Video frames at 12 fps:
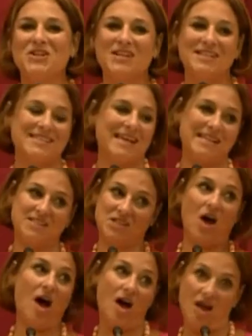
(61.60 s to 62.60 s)
because, like, it's
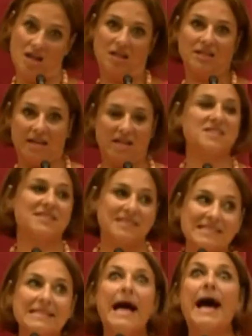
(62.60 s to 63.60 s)
all, like, a
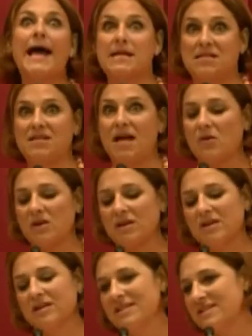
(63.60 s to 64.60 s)
slide
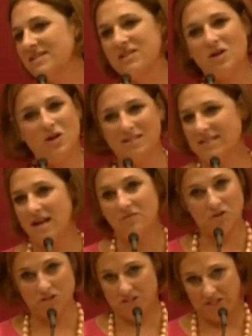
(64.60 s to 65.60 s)
downhill. It's so, it's
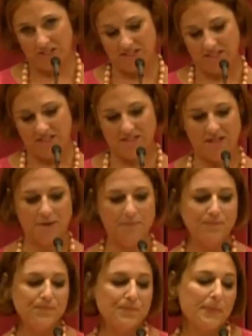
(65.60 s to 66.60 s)
never as good as it is here.
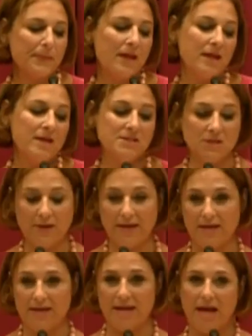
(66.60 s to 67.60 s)
So
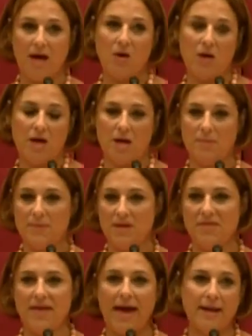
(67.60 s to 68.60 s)
anyhow, um,
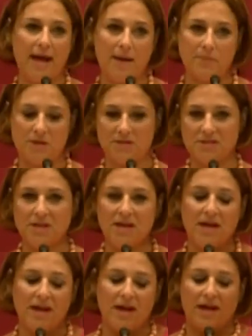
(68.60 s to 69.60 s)
that happened.
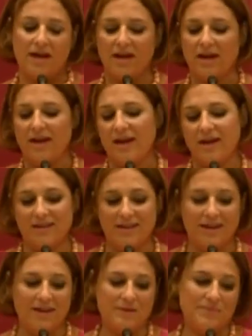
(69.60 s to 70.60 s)
Yeah.
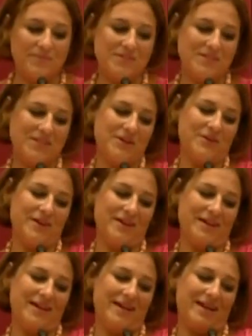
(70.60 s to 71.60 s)
Um, so,
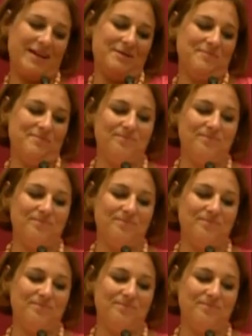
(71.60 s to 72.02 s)
um,